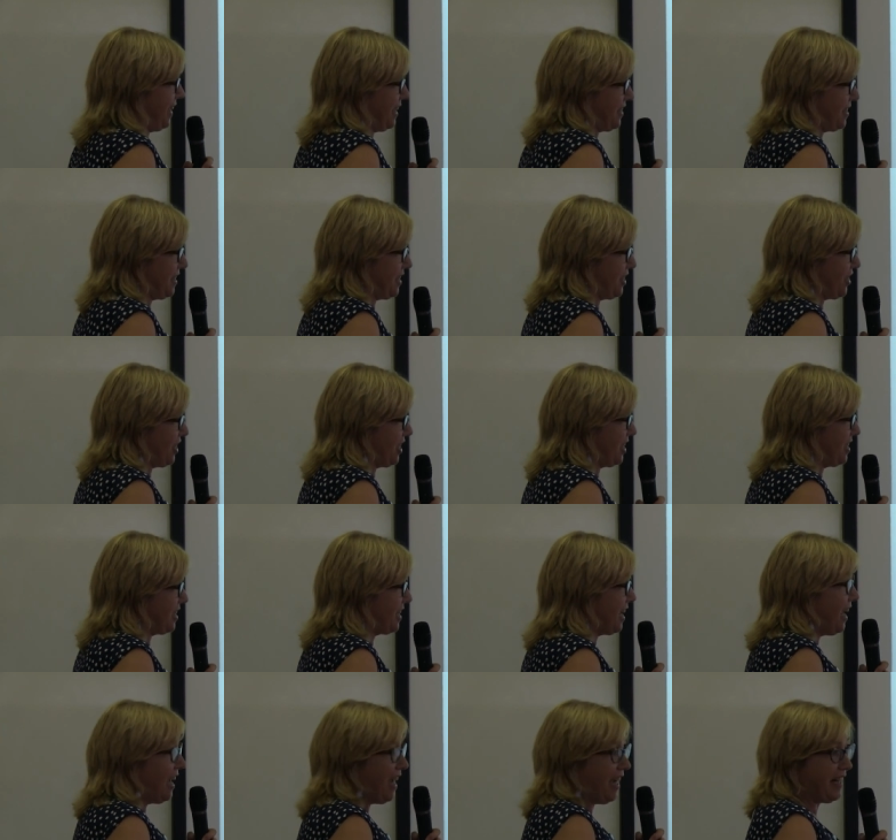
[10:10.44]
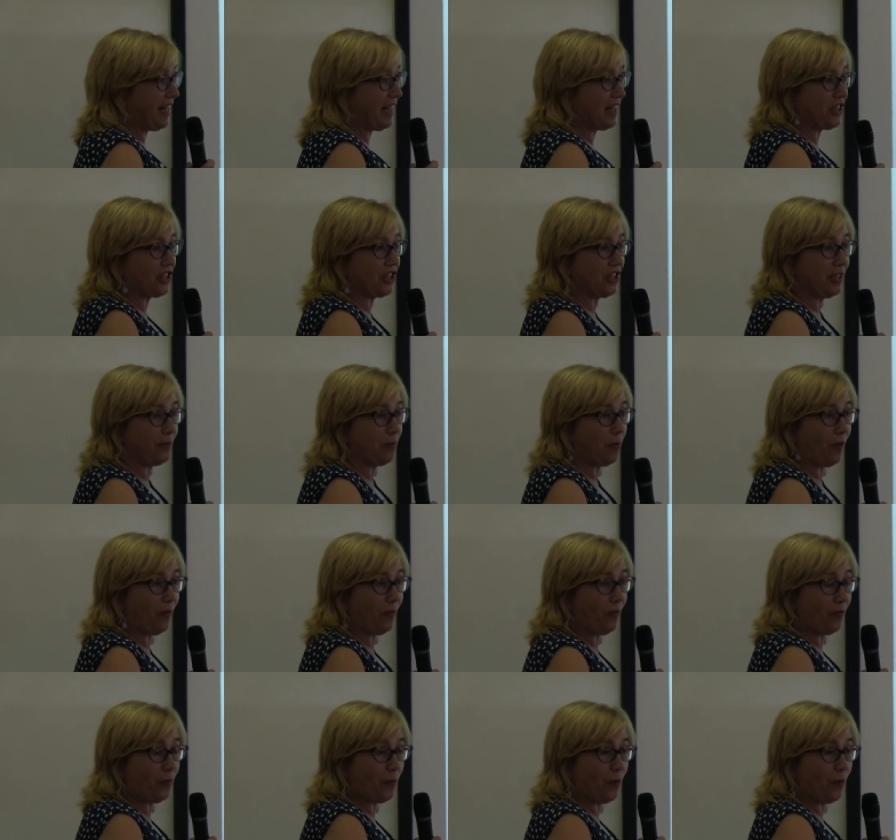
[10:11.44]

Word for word: the S D Gs. And actually, what,